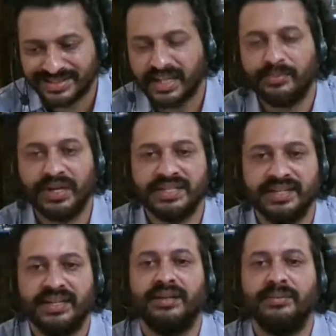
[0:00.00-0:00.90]
a
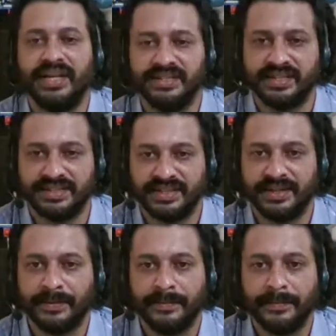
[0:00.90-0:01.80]
capitalistic urbanization,
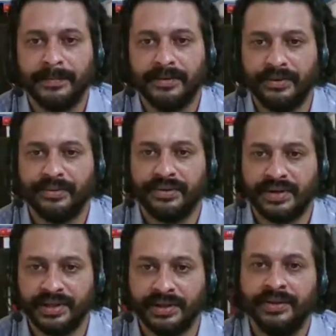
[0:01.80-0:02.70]
not
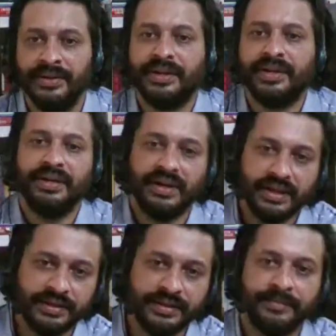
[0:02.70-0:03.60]
an
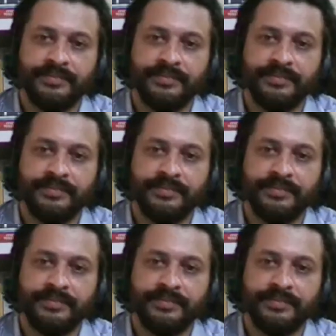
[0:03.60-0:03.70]
earlier,